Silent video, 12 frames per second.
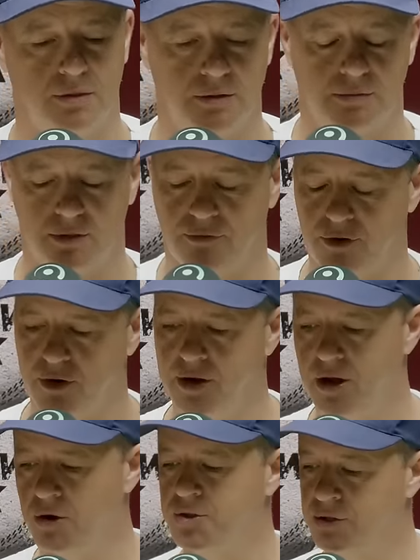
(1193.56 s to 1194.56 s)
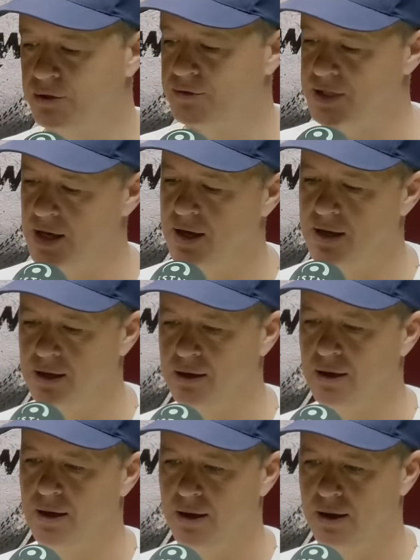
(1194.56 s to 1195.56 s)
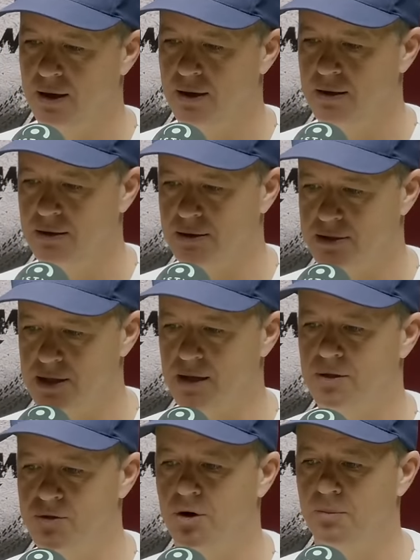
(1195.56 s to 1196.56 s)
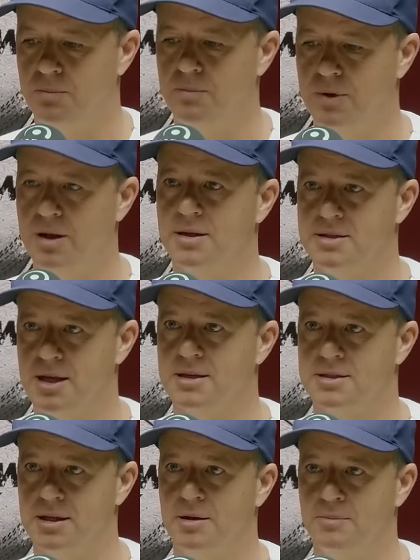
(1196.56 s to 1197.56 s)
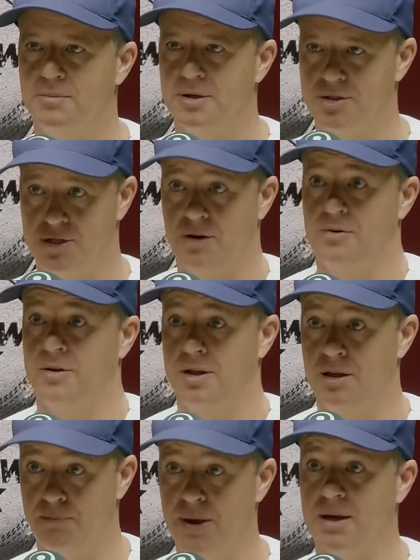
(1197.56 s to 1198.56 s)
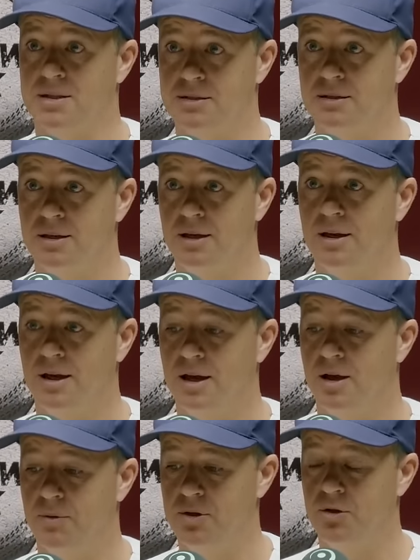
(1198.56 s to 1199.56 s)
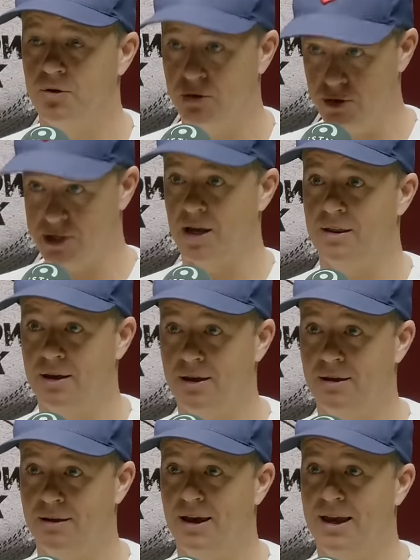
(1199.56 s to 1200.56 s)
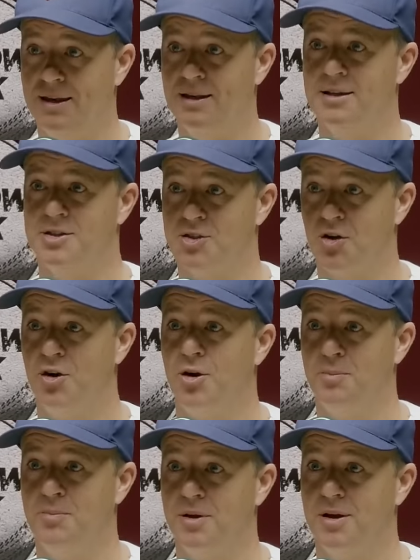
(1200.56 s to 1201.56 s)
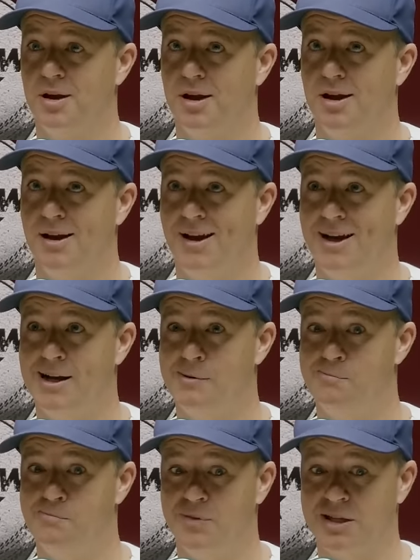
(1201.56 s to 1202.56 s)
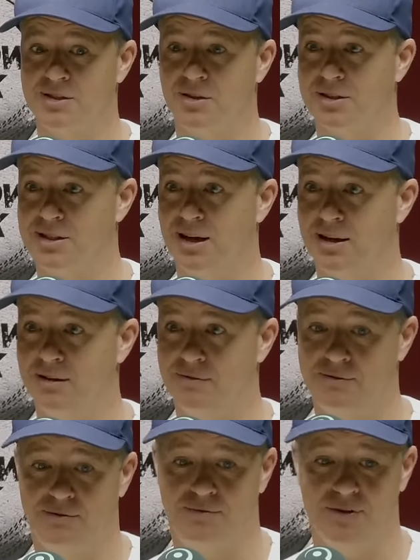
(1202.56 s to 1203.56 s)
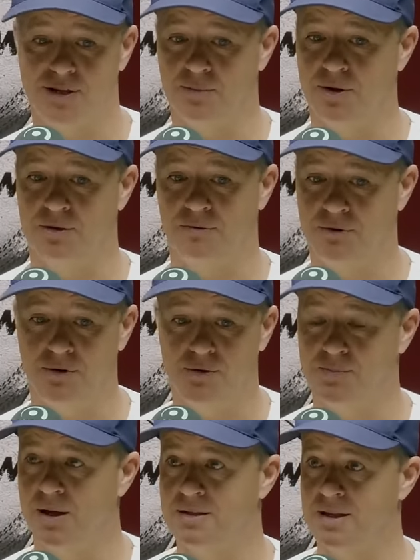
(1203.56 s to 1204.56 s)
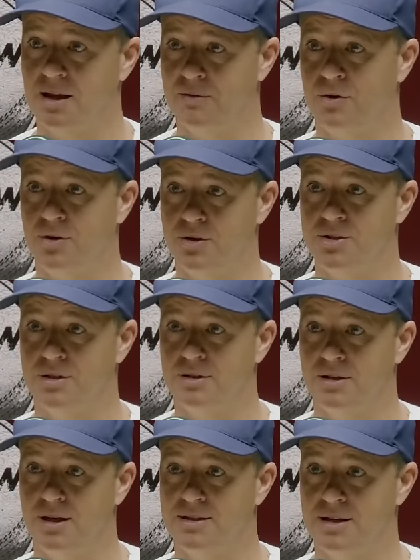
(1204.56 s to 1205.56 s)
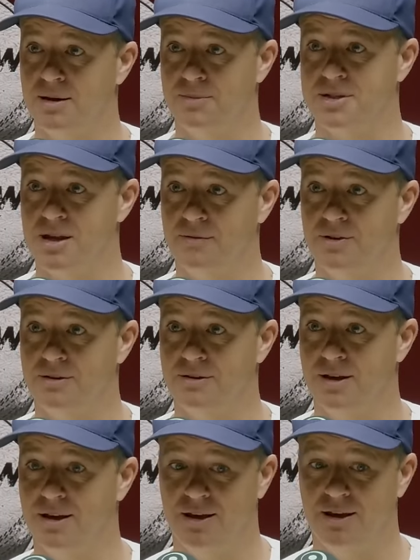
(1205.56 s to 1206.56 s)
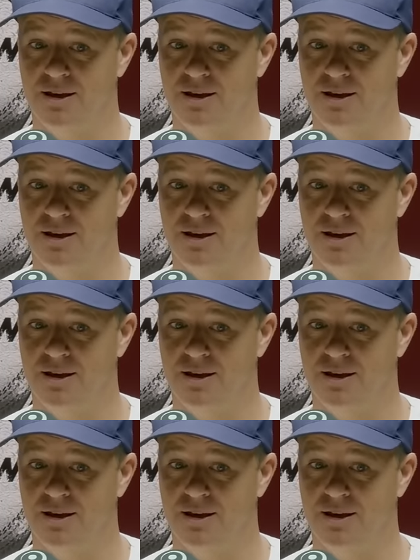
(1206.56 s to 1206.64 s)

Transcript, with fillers: like the the very notion of saying second drop in a Test team is generally your best. you, you say there he needs time. Um, that's like saying for someone who's playing State of Origin as a number seven,